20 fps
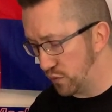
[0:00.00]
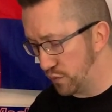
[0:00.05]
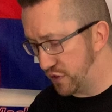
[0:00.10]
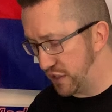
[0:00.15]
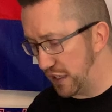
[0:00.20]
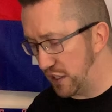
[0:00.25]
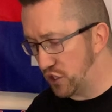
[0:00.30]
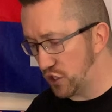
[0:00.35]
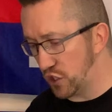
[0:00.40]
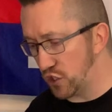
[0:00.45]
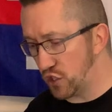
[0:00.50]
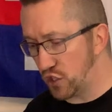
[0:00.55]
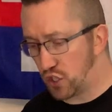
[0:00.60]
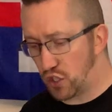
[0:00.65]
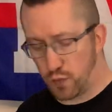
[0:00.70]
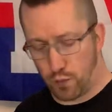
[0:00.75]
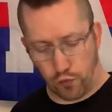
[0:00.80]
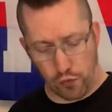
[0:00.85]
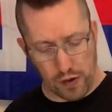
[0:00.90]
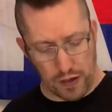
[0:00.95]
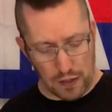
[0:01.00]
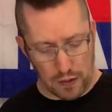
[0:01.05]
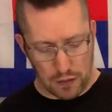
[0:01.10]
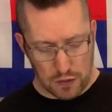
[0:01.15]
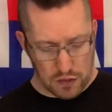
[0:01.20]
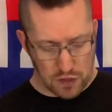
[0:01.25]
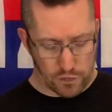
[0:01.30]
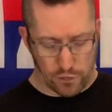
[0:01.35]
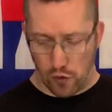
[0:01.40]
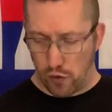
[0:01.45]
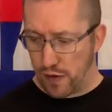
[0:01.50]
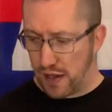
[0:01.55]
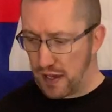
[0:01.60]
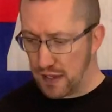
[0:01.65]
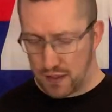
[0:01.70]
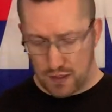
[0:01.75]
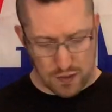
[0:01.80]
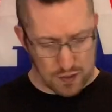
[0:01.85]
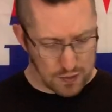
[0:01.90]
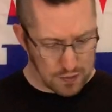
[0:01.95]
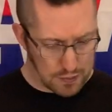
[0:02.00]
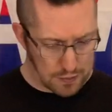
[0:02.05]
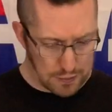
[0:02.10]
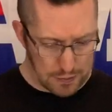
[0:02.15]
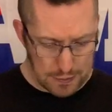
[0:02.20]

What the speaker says: decent springs for it,